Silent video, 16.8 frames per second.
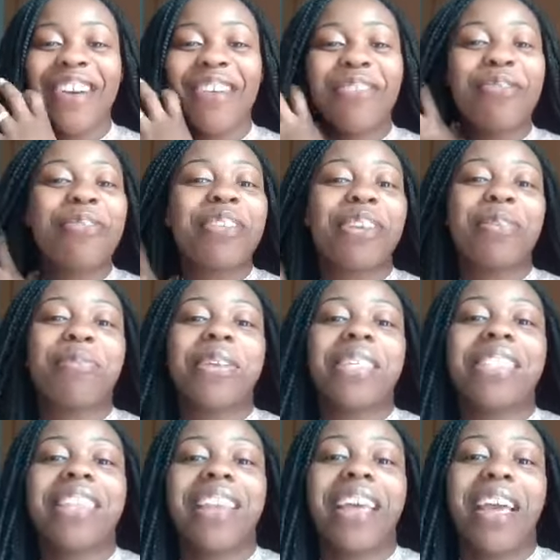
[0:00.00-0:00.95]
Who can
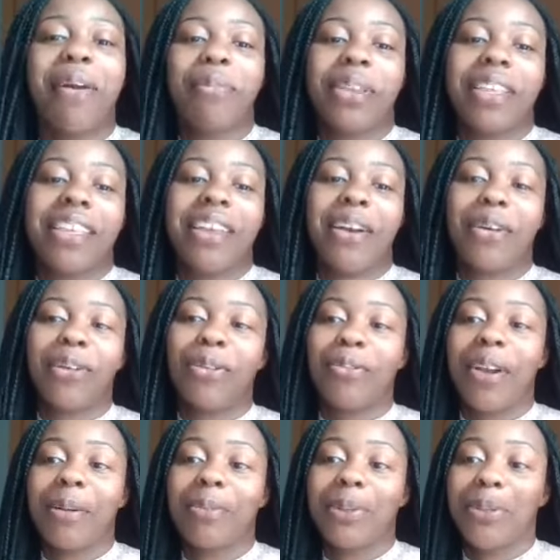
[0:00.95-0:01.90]
admit to that? How many y'all done
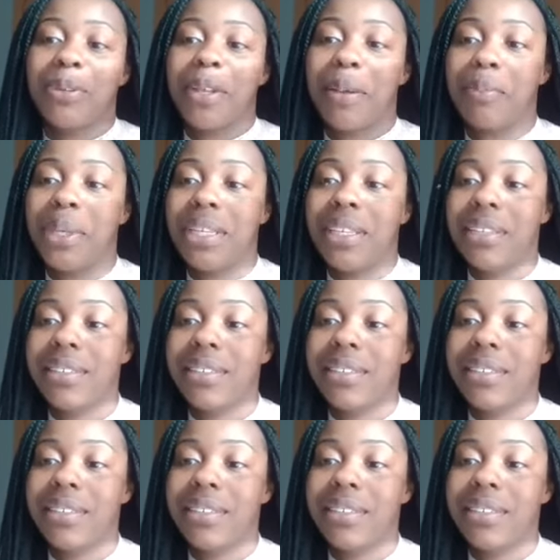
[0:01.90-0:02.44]
rapped on that beat?